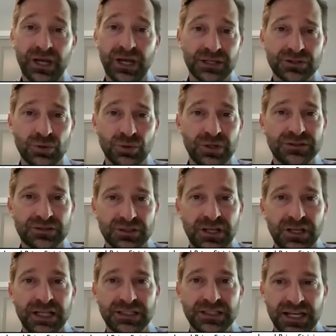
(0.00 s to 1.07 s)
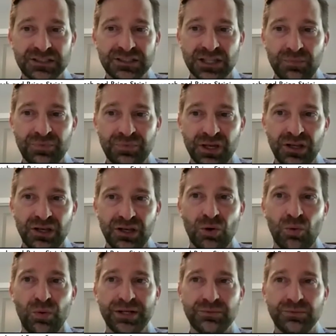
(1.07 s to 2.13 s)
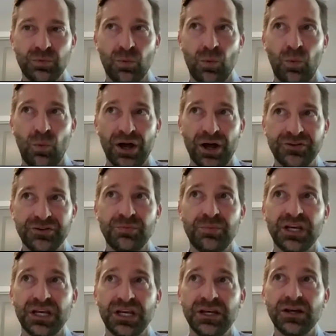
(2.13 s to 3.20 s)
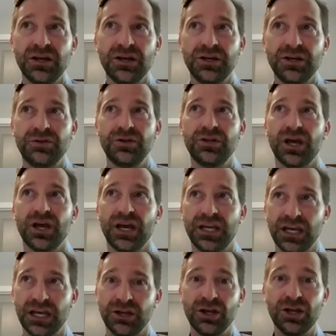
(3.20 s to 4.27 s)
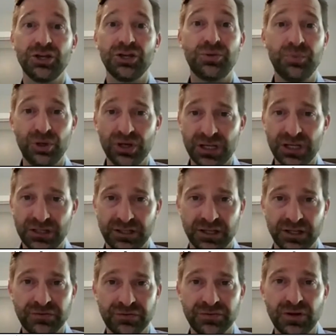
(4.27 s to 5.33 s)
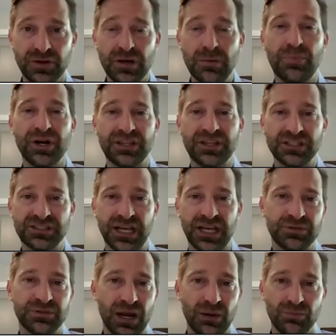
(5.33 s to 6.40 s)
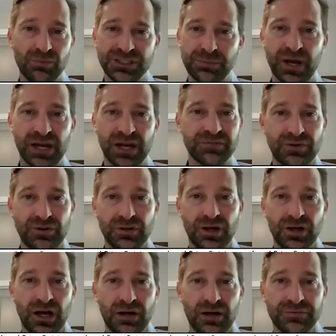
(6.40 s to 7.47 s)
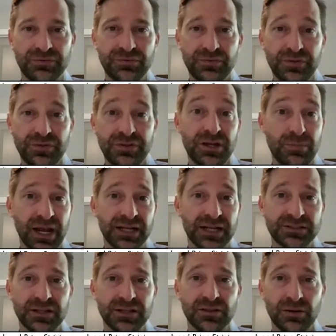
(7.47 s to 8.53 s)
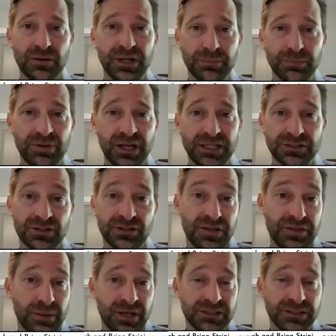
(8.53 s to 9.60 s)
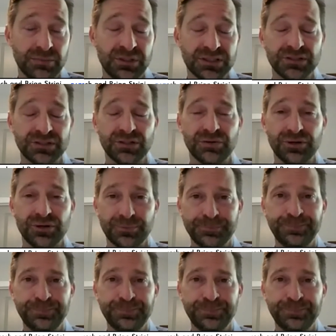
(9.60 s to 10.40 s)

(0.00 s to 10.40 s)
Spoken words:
So it's something, we want to be, again, communicative, but at the same time respectful of the demands that they're being placed on them as a business owner.